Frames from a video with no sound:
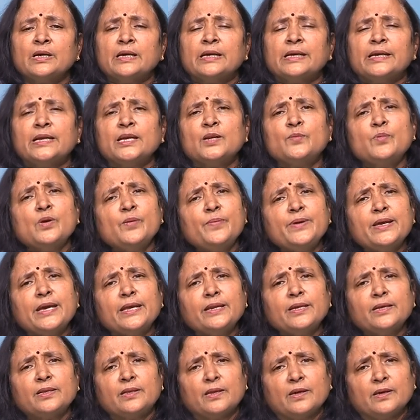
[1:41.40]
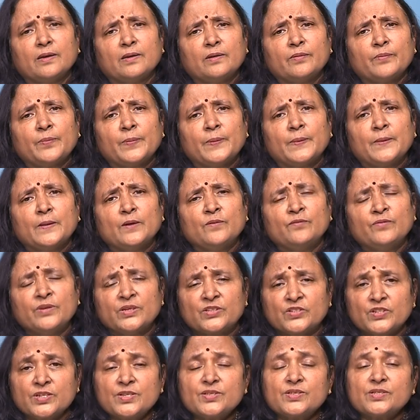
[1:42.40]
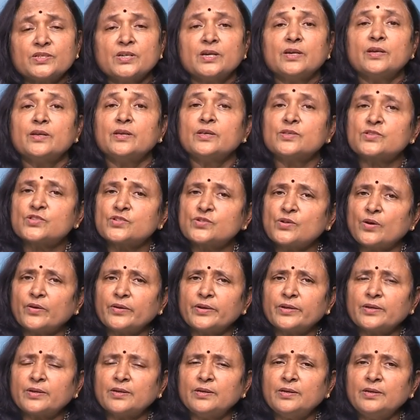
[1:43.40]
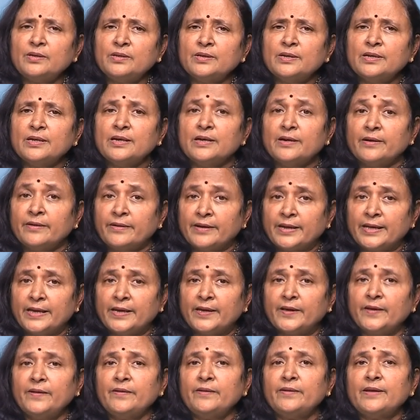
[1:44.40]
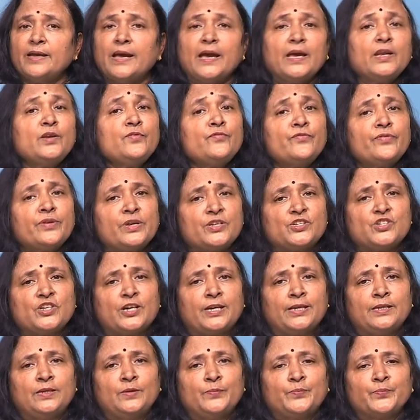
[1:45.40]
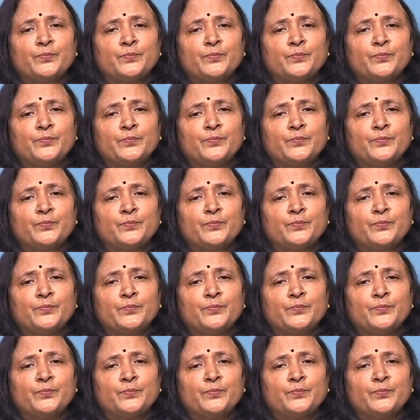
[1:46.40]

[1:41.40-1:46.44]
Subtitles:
it may be anything which is historical, rare and fragile.